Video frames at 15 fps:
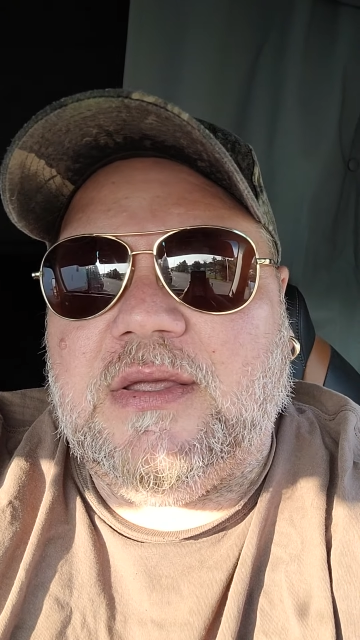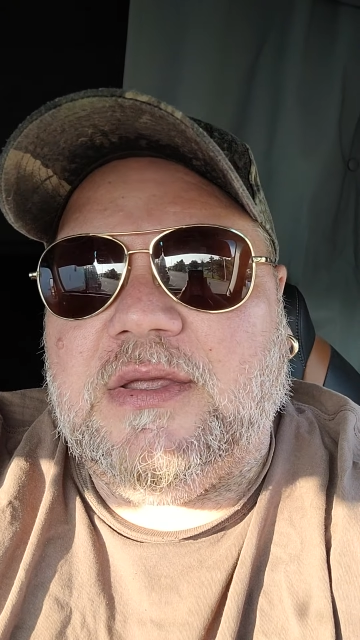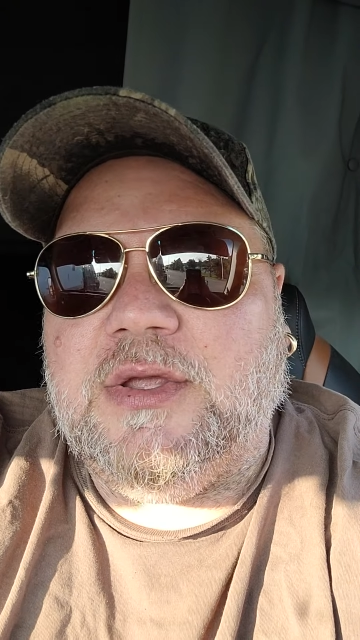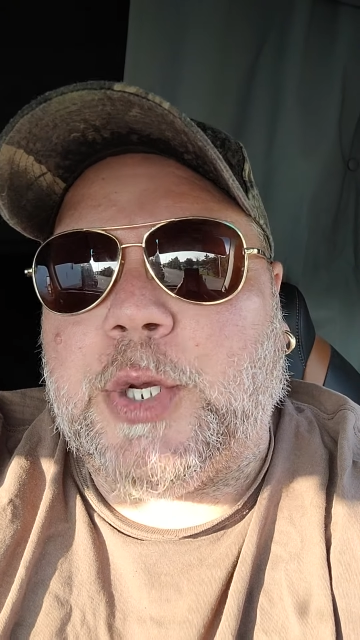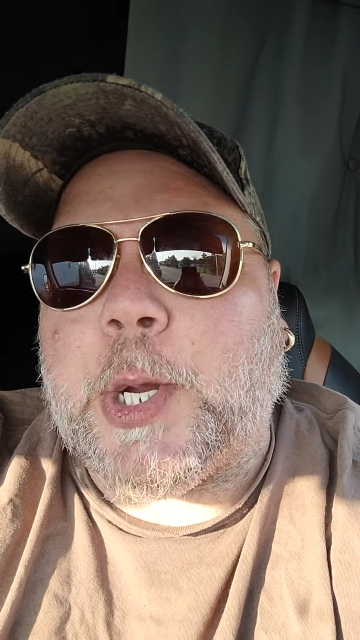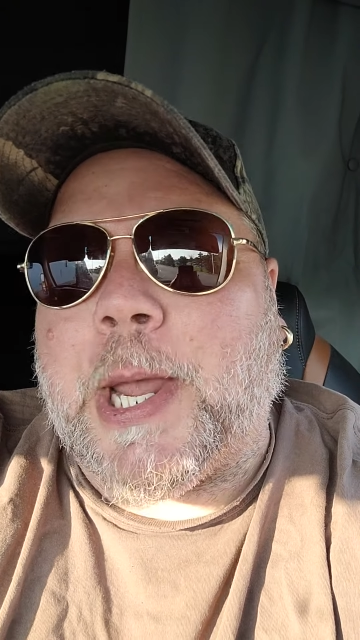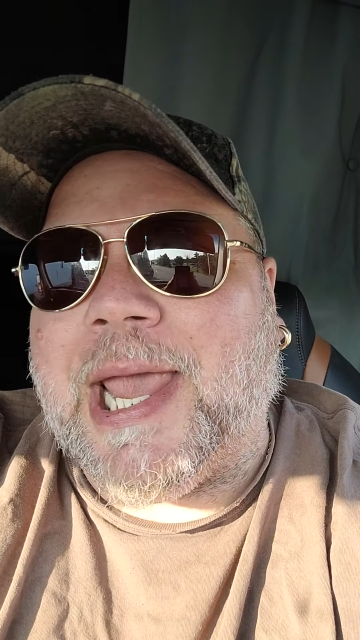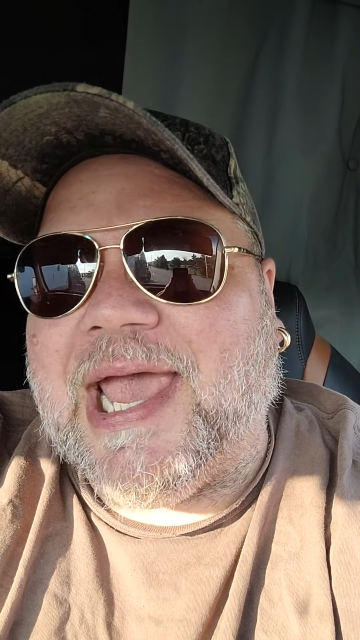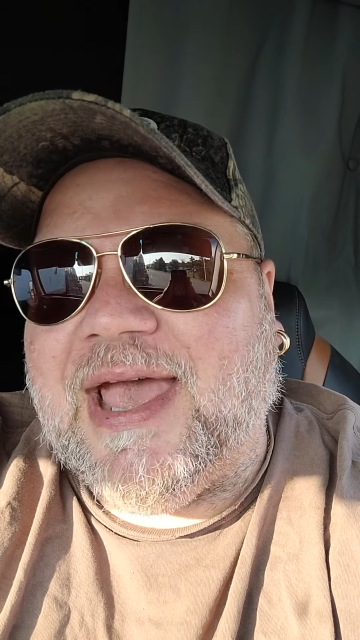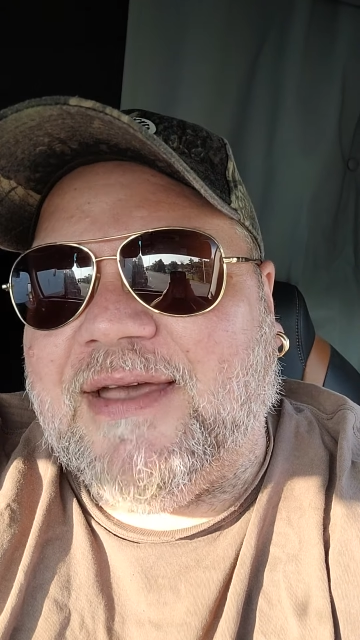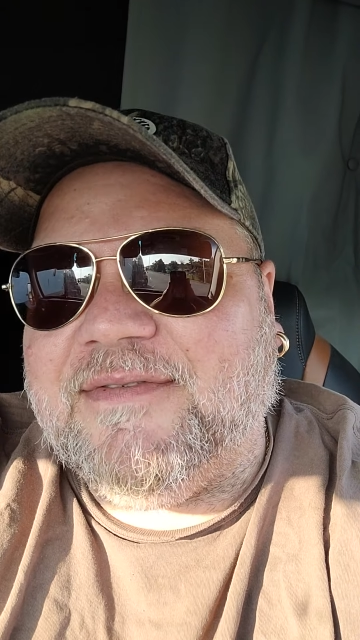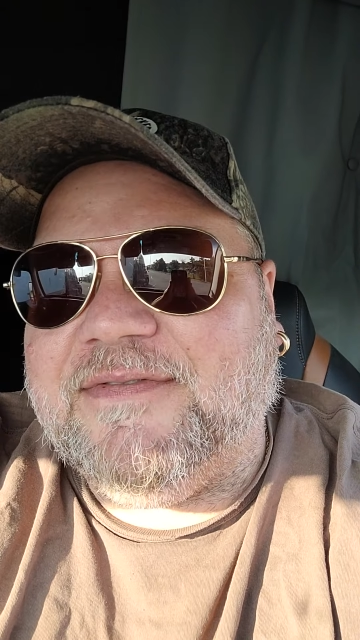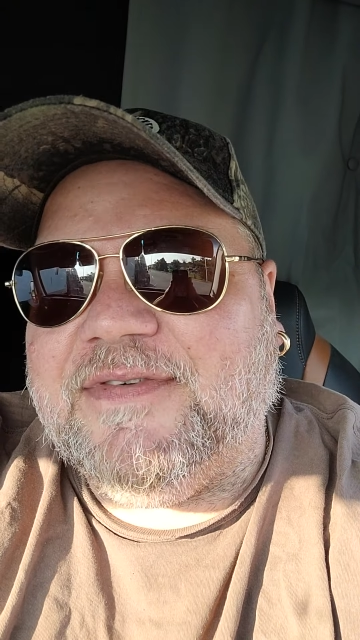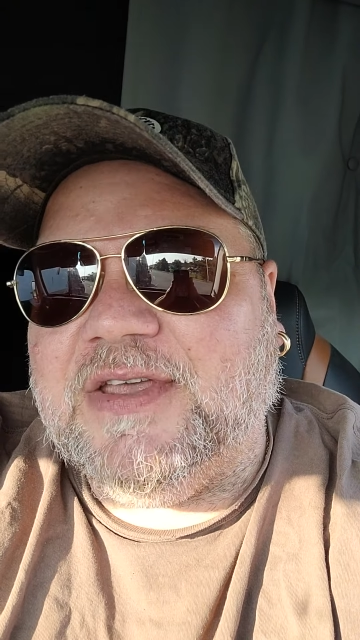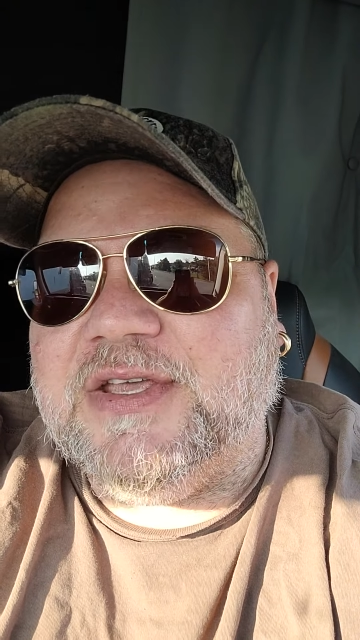your
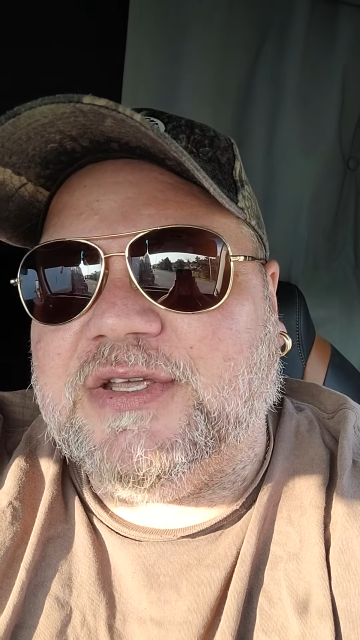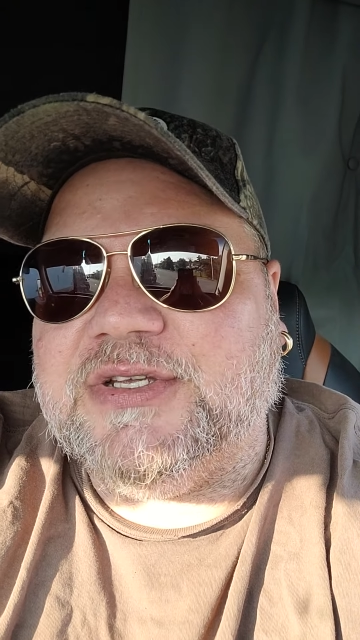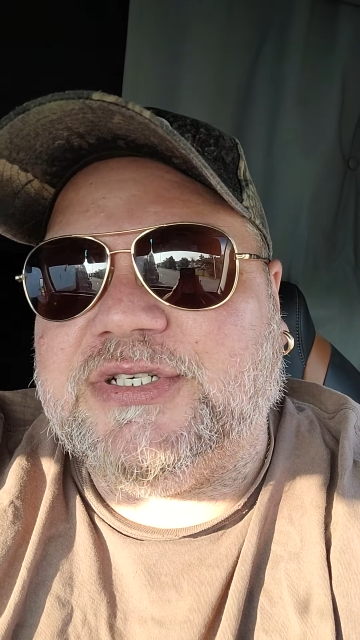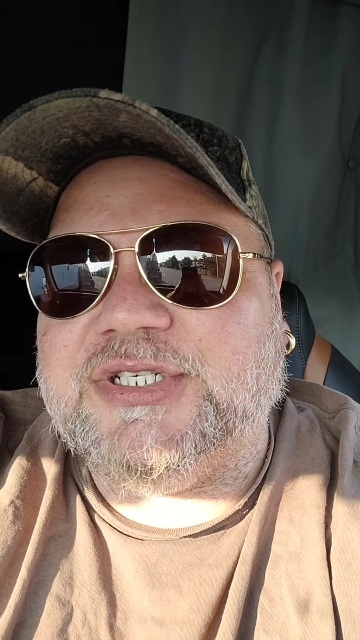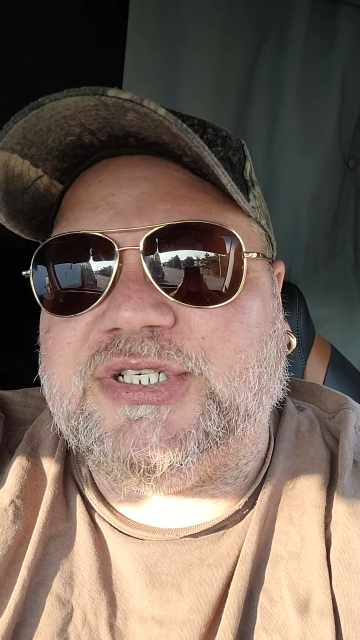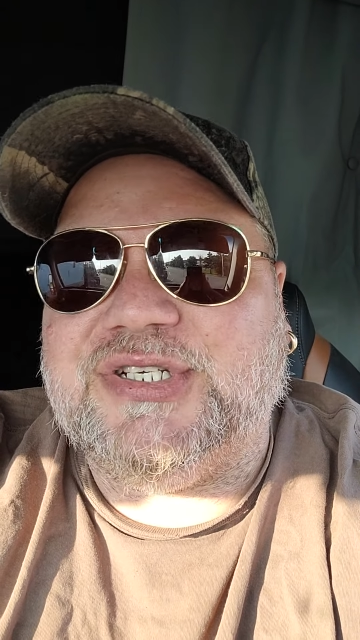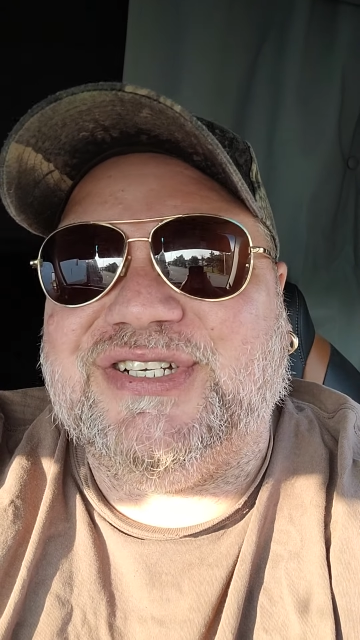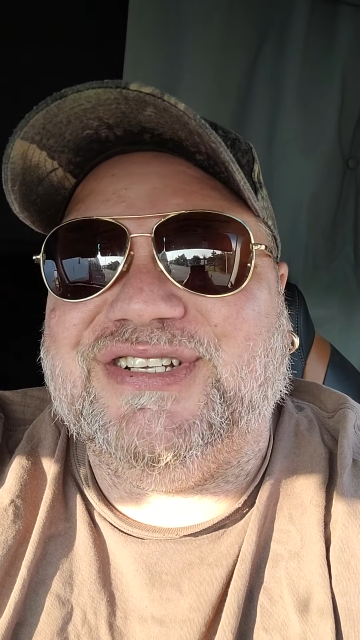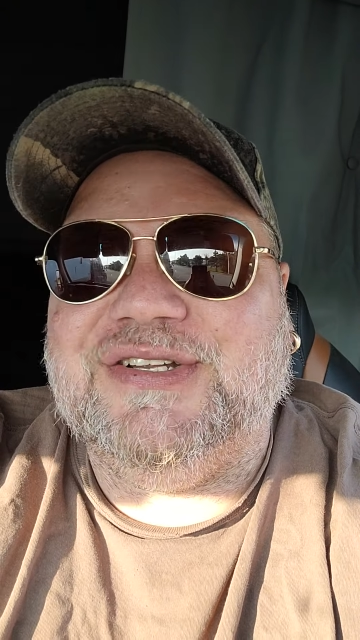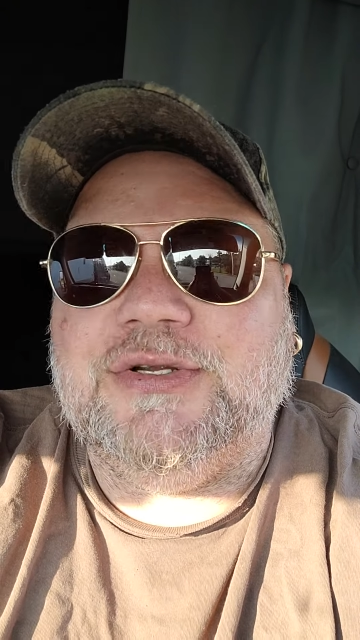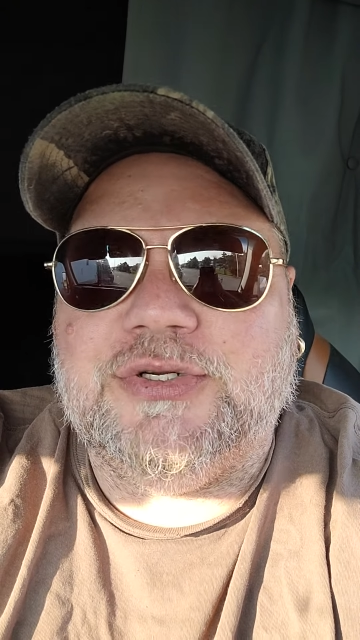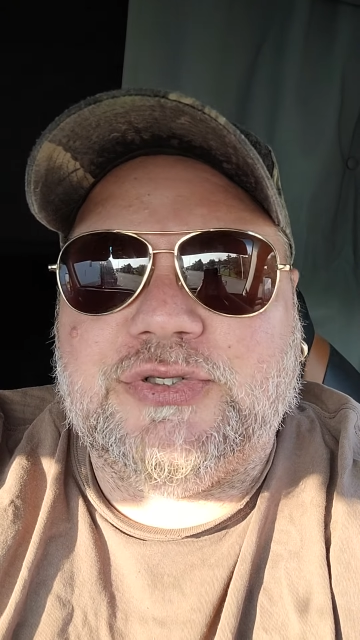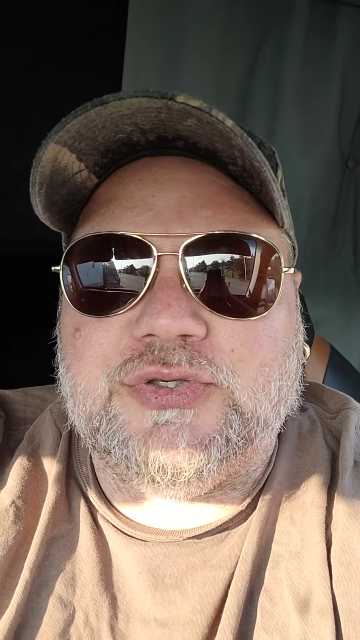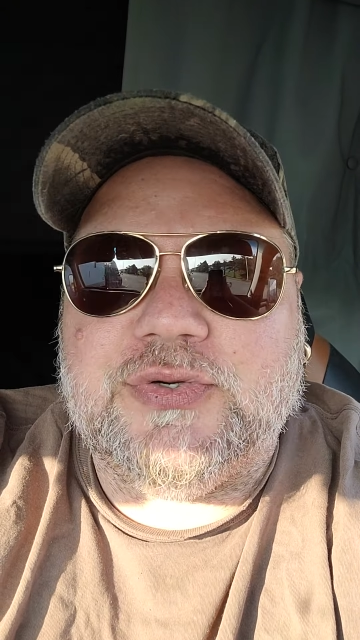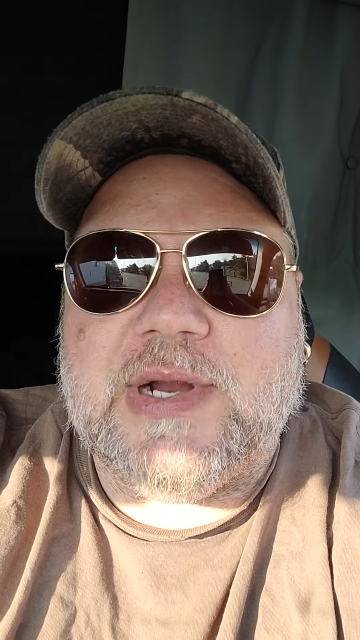catfish and
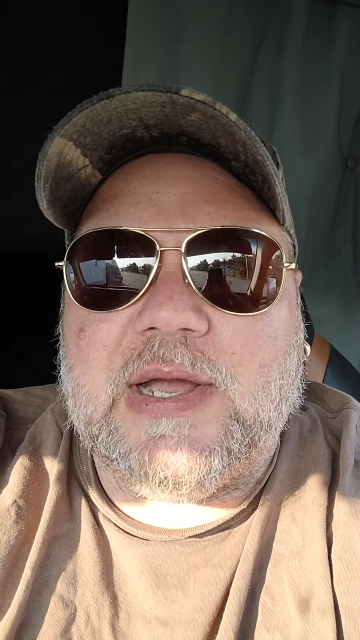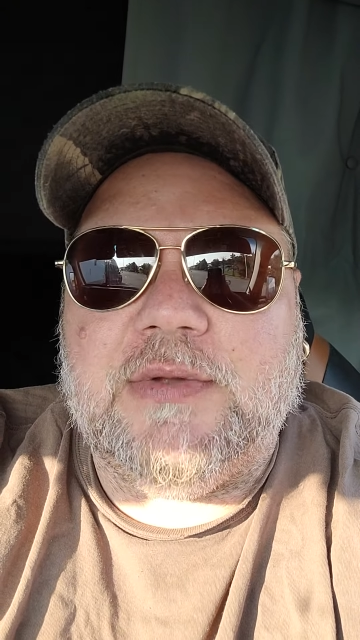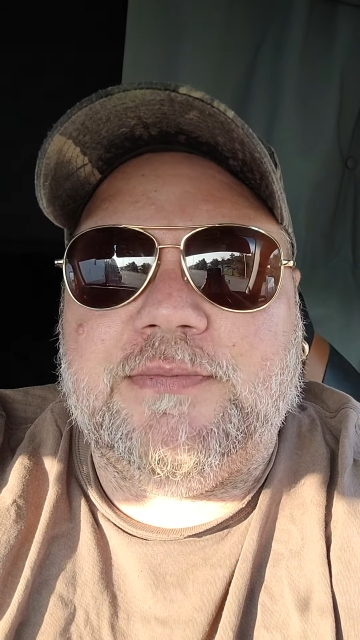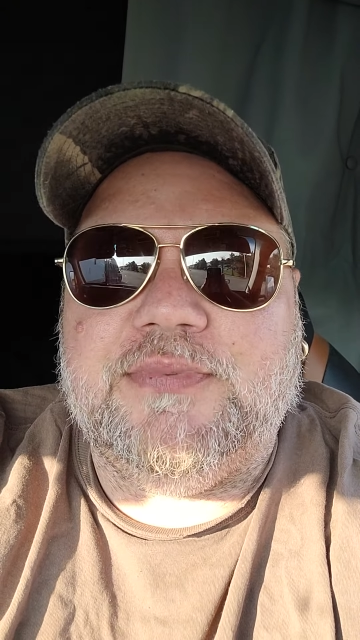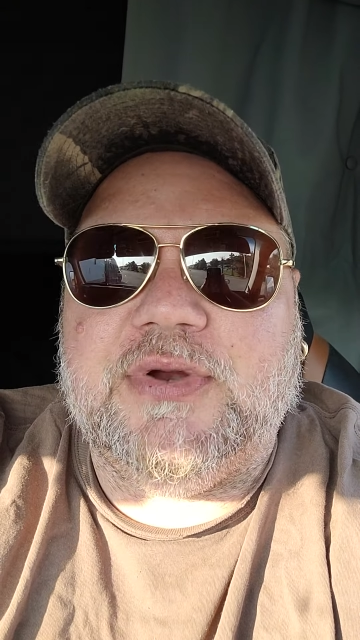your trout,